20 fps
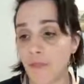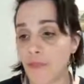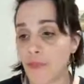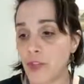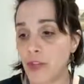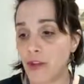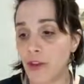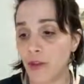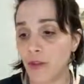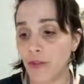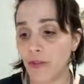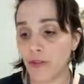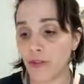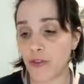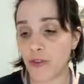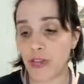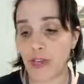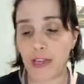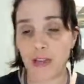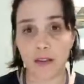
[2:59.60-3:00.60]
You know, if
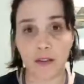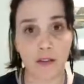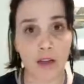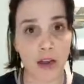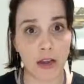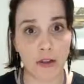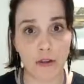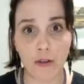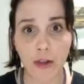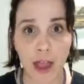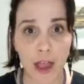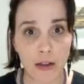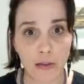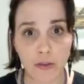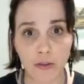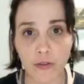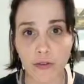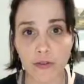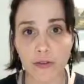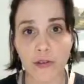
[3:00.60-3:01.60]
you're eating a lot of
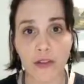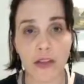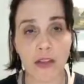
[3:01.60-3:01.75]
crackers, a